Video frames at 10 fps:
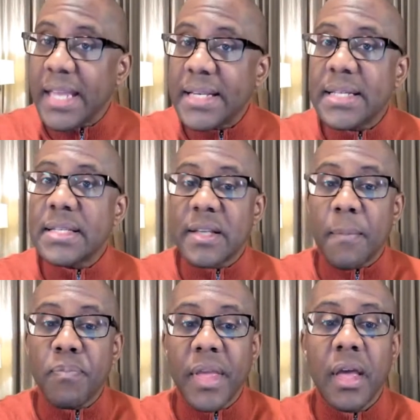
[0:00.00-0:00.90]
into
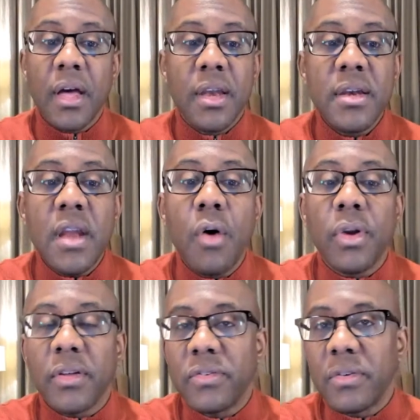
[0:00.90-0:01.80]
something
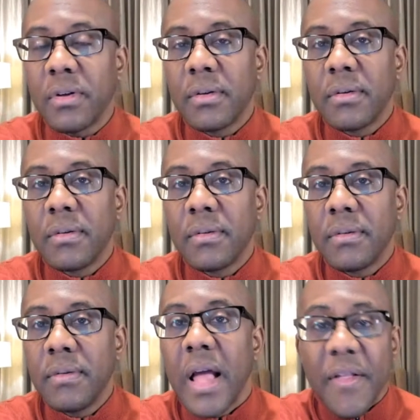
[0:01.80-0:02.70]
noticed.
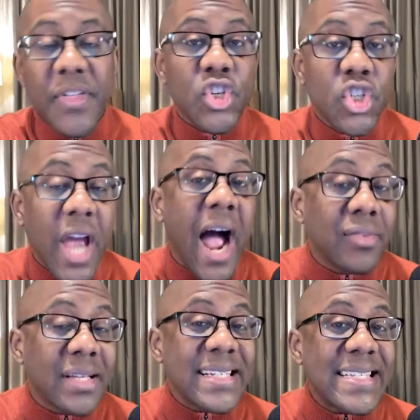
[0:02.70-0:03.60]
The
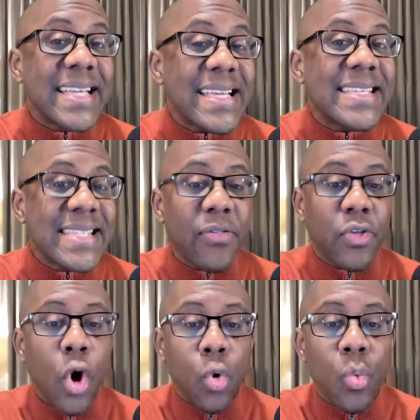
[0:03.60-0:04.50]
challenge, says Seth
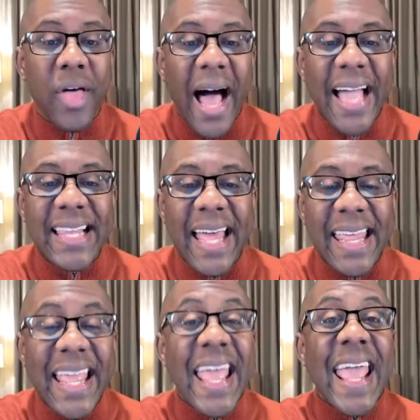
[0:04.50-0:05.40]
Godin with
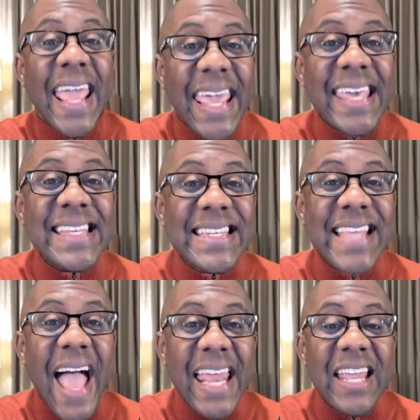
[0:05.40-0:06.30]
highlighting, is
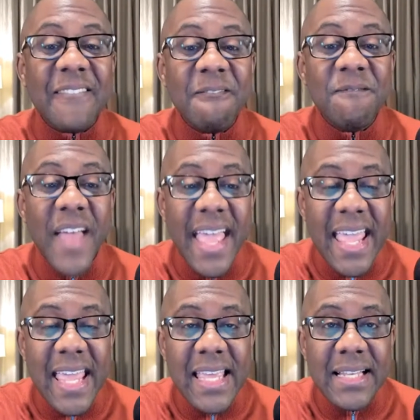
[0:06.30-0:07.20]
that it
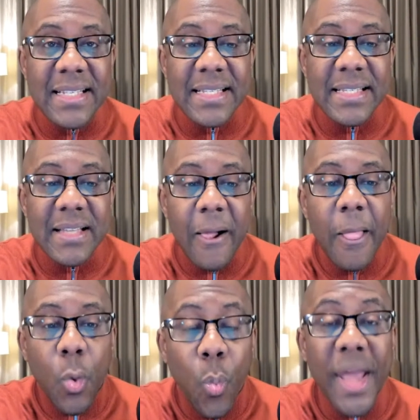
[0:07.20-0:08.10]
fades.
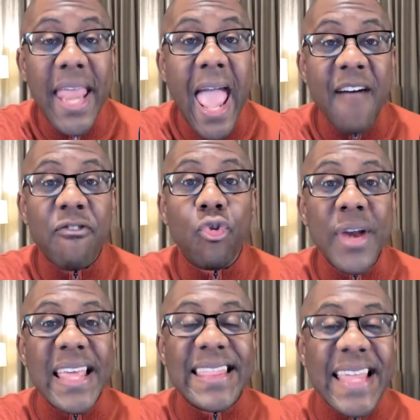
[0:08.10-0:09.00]
When
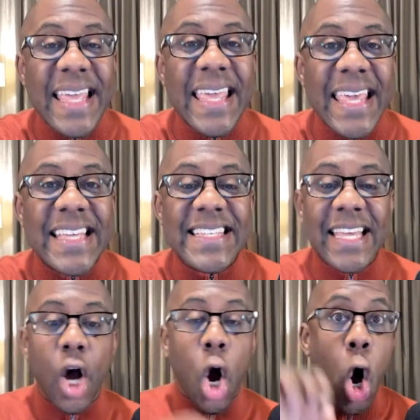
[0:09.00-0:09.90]
everything is in
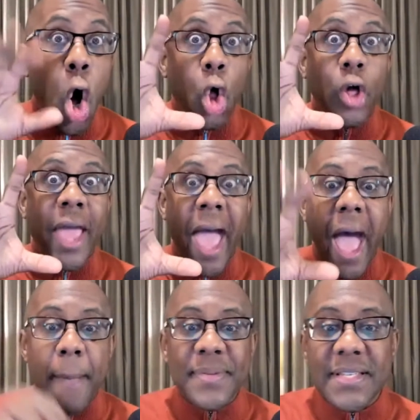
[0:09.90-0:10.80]
all
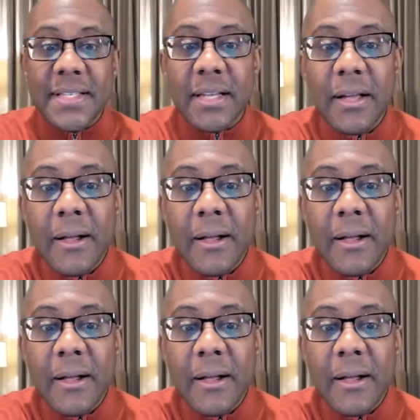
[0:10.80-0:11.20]
caps,